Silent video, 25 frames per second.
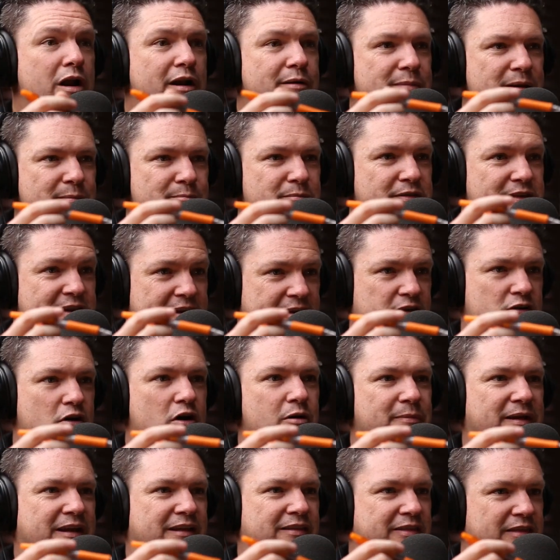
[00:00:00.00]
I remember that
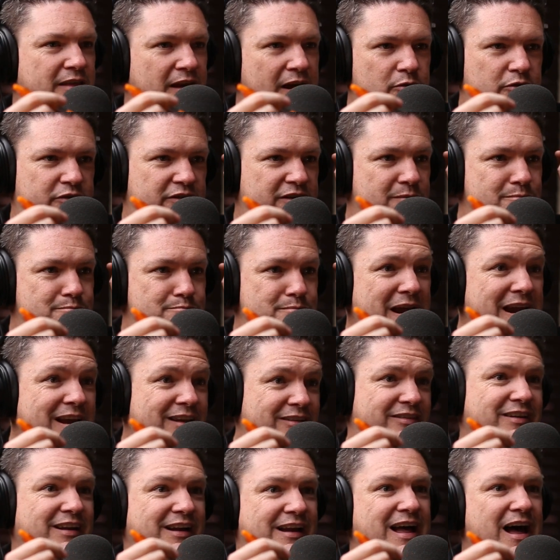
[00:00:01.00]
comic. That was an
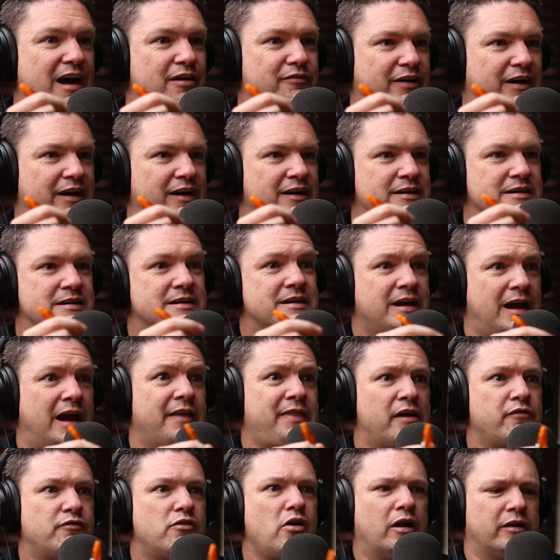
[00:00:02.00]
amazing cover.
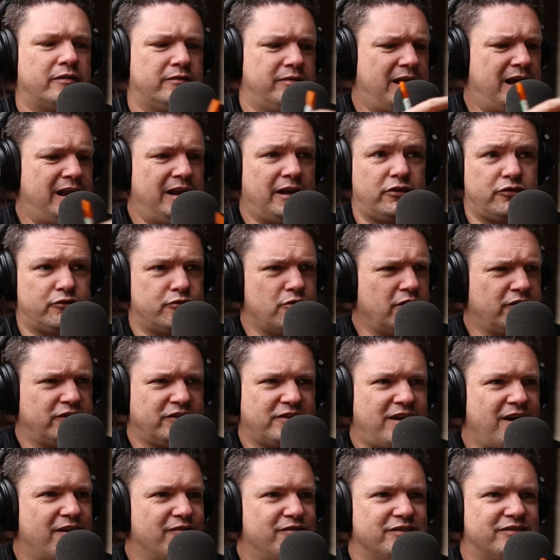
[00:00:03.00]
And they've got Alex Ross
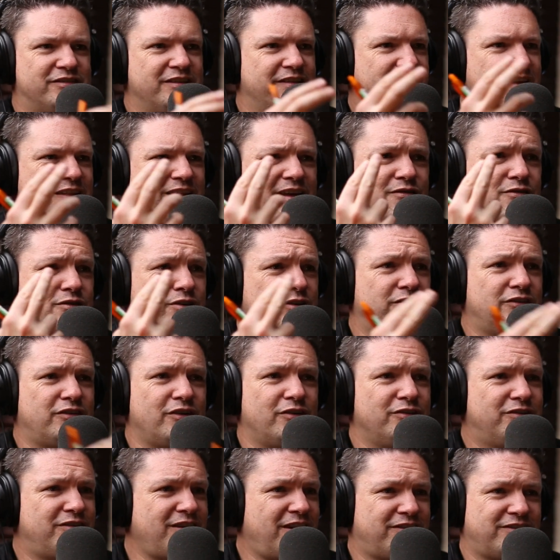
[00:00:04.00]
covers in there. They've got
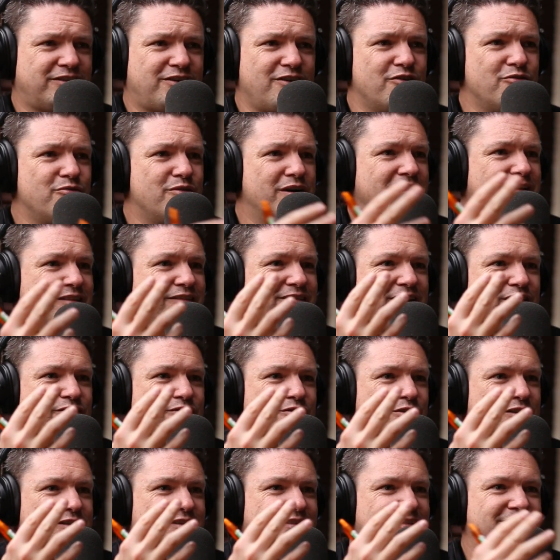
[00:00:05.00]
Joe Jusko ones. They've
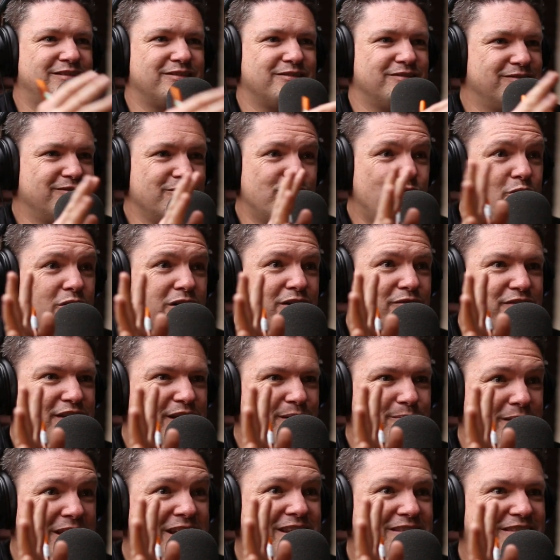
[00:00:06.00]
got all of
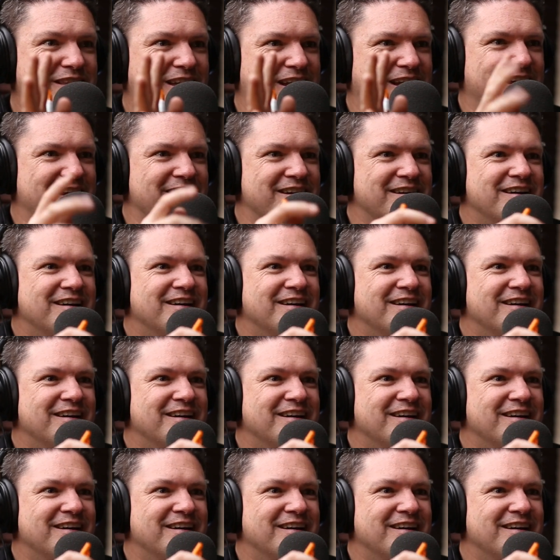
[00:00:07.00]
them in there.